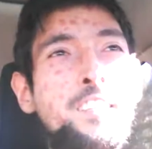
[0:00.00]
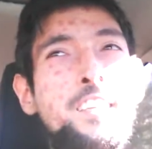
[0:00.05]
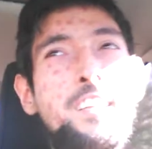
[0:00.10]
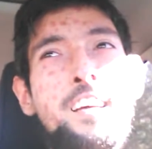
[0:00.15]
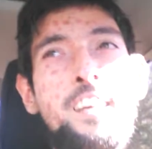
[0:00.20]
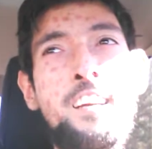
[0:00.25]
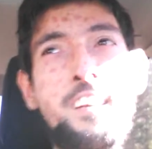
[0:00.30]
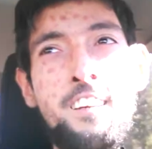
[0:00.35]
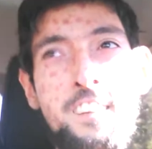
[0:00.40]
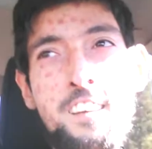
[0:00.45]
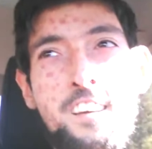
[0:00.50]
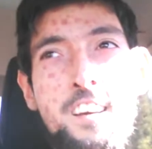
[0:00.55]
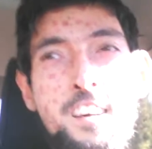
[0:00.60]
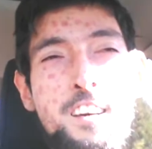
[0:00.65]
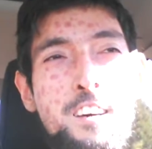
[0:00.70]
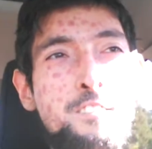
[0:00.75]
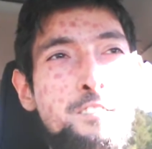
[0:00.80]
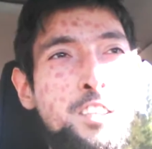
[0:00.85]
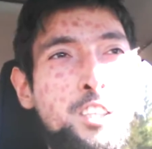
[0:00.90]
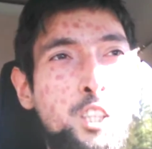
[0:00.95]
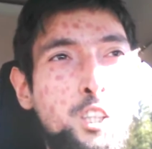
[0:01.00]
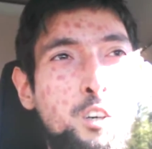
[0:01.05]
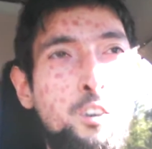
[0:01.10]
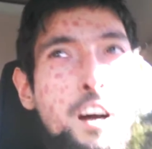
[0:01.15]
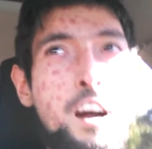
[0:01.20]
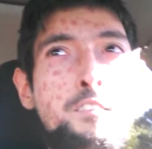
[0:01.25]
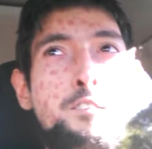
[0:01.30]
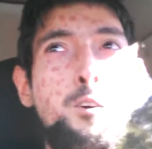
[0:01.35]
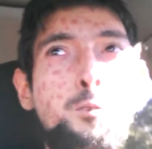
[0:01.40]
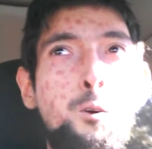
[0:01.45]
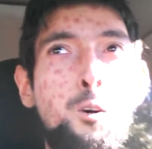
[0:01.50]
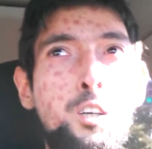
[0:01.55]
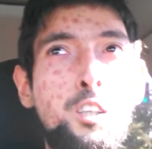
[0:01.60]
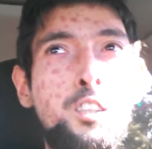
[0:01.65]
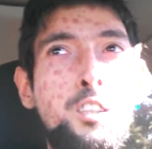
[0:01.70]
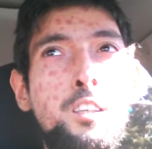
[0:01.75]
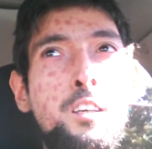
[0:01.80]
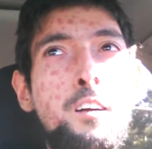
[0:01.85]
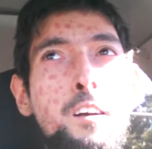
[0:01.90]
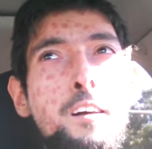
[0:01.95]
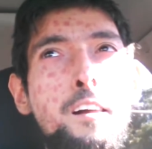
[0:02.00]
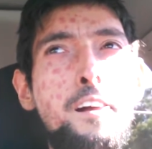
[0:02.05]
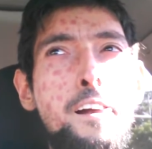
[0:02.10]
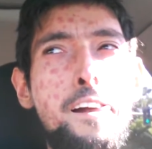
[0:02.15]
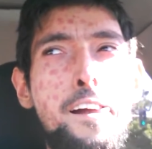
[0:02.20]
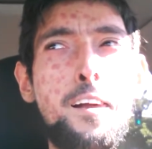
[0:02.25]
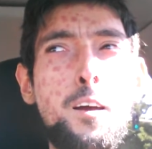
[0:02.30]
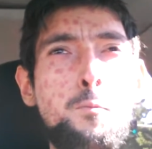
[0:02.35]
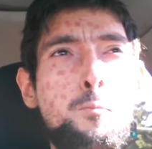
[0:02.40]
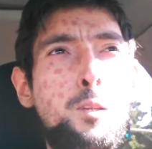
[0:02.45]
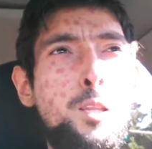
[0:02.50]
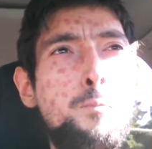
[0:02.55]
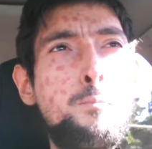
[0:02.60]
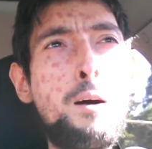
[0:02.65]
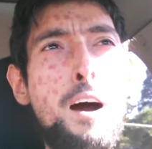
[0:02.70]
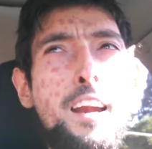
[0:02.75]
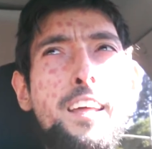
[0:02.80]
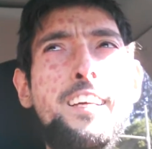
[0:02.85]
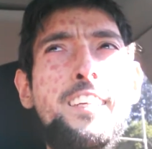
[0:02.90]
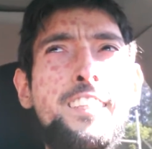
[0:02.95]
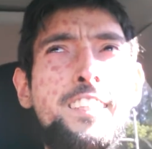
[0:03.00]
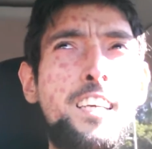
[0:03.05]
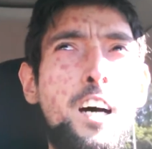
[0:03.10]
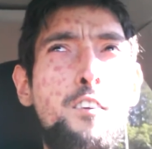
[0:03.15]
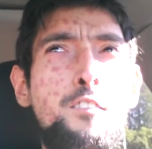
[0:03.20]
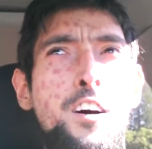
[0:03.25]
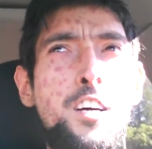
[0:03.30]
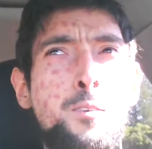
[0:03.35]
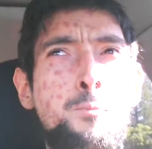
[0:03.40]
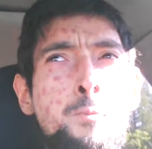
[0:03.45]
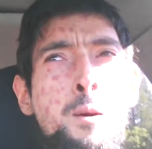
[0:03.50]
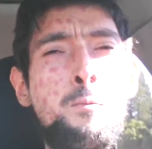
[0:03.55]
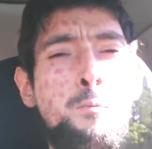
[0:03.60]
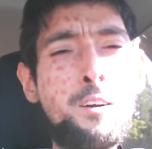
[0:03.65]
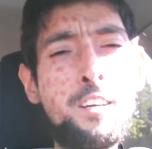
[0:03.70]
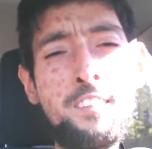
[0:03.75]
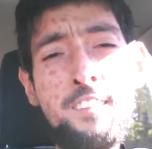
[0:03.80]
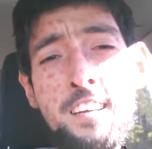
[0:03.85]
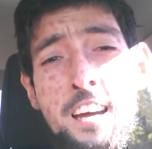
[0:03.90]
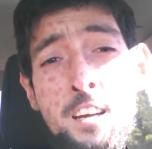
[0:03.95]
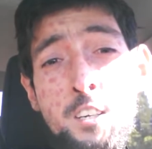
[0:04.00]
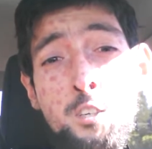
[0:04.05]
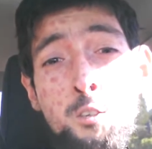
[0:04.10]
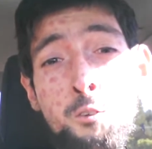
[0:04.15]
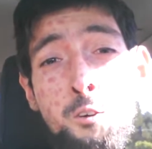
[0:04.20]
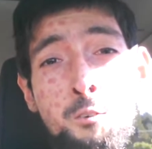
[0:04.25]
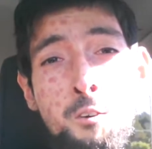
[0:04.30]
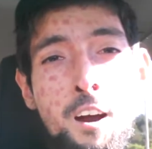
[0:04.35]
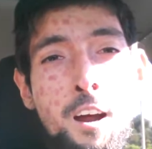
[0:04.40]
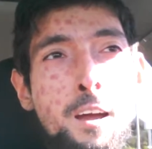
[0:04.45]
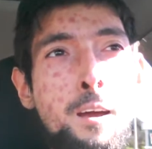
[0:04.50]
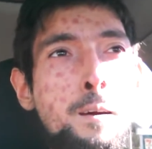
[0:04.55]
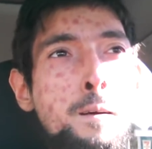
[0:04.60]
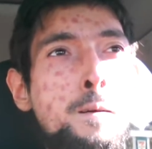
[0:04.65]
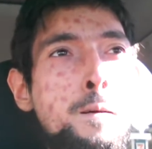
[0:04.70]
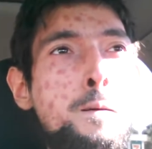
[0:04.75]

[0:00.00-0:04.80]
and then physical afterwards. But the body itself has memory attached to it, right?